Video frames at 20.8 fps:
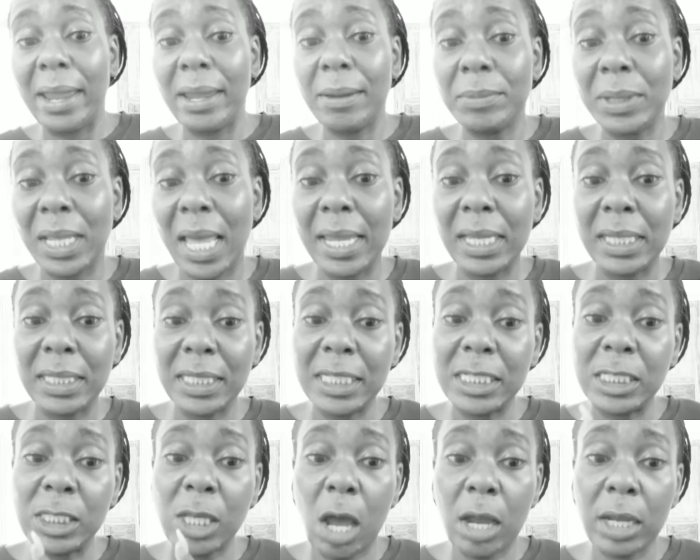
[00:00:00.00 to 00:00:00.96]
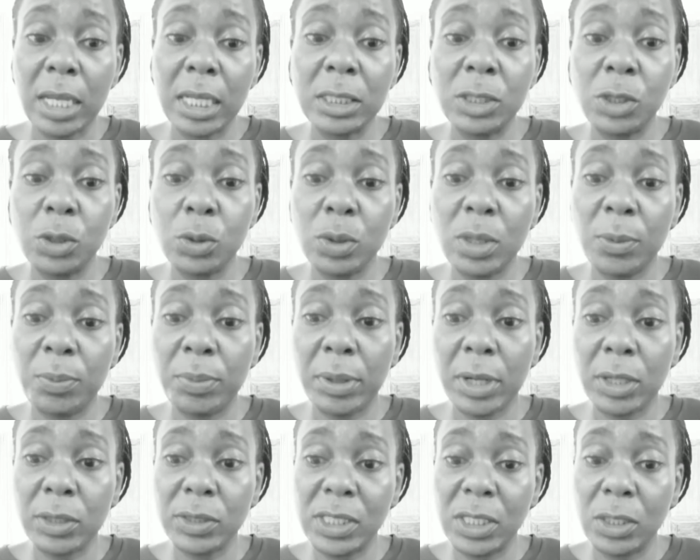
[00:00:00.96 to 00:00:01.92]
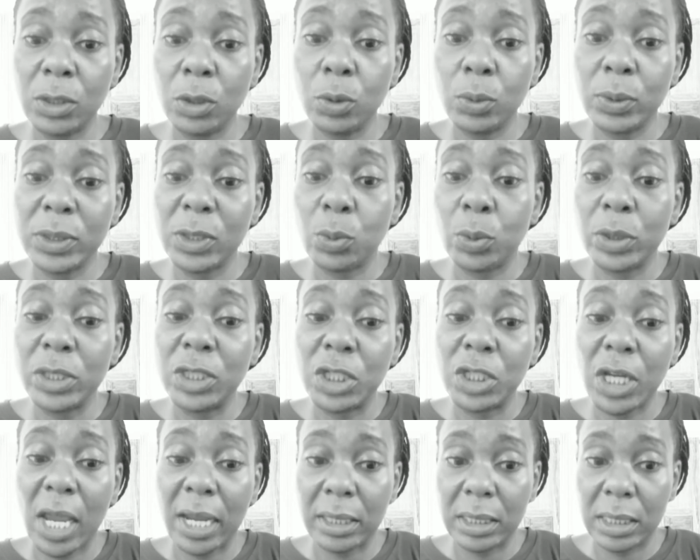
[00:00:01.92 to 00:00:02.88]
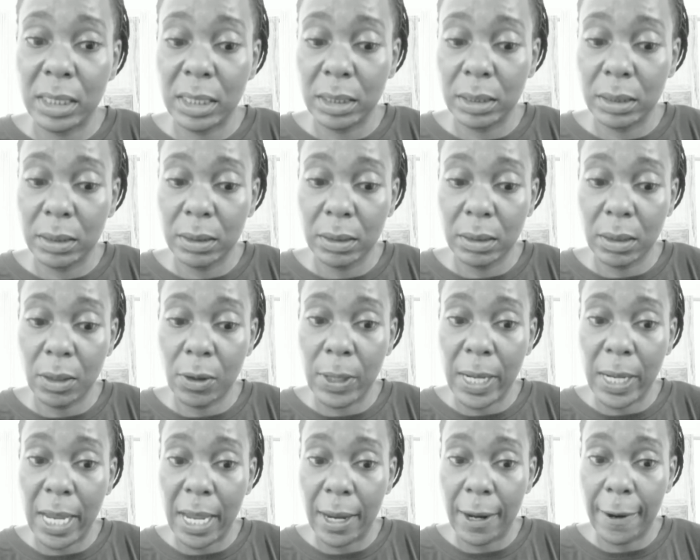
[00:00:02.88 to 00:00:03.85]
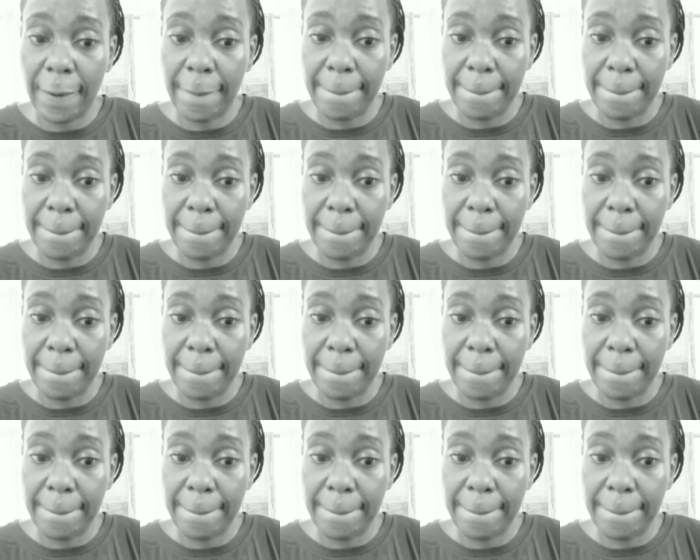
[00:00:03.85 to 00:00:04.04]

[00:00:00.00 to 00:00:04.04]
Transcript: am likely talking to the person who was rejected, okay?